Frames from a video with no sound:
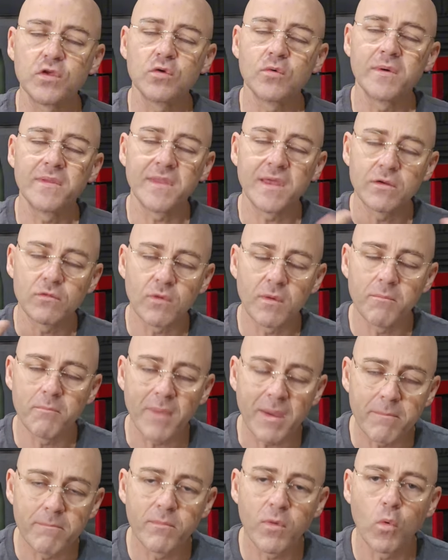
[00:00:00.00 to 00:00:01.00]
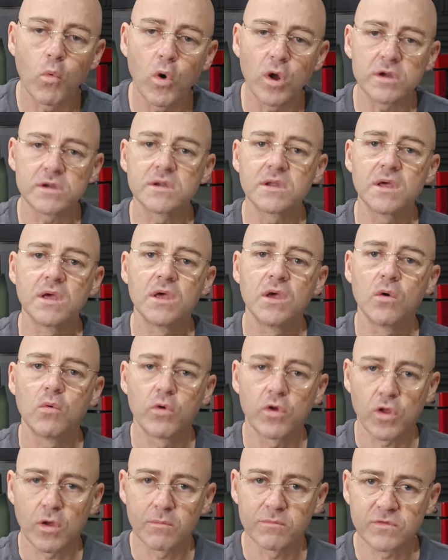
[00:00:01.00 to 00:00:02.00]
you, and then remember what
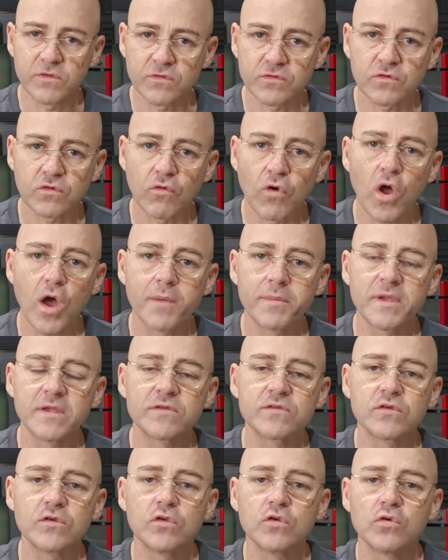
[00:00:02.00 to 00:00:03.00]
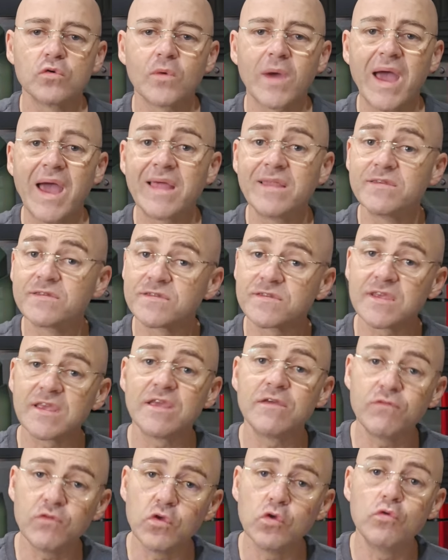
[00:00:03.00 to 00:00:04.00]
what I'm describing to you, and
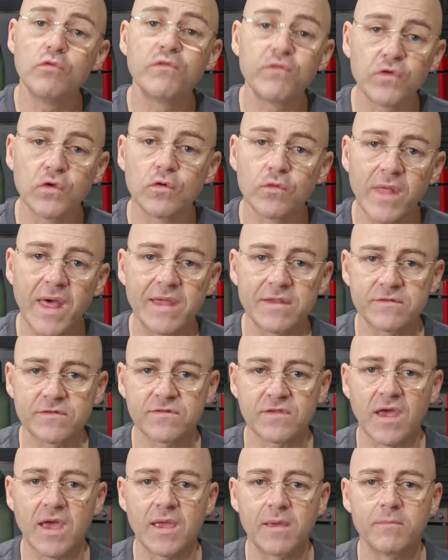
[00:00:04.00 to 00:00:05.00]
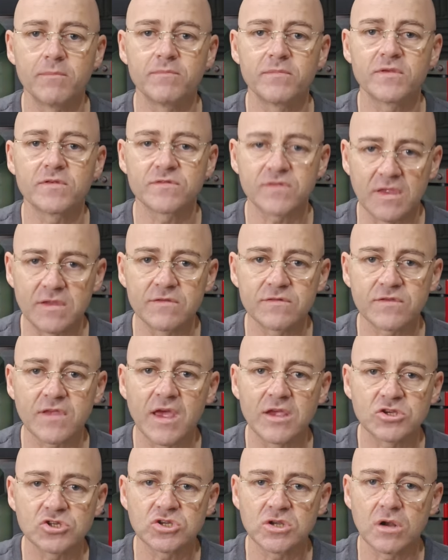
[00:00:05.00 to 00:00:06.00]
see if you feel that same
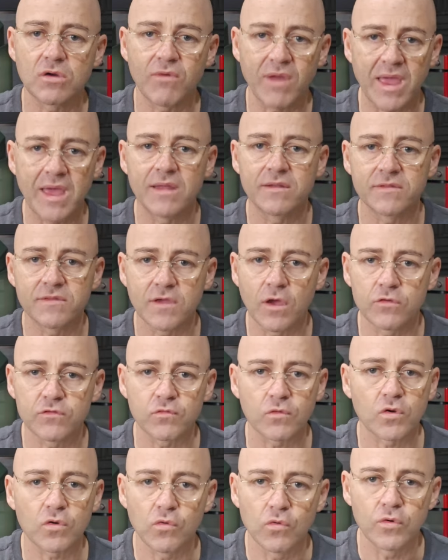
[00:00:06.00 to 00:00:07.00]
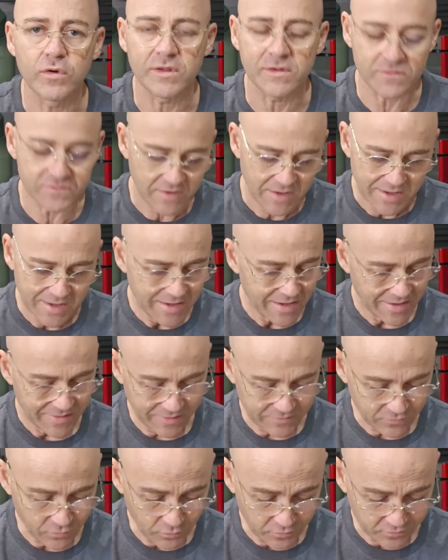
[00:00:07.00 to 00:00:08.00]
sensation around those recordings.
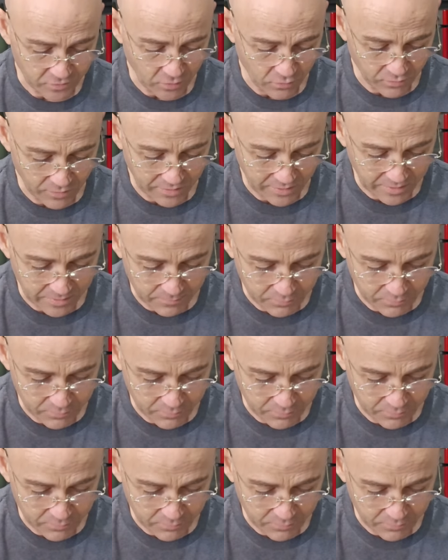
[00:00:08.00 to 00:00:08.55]
That's also really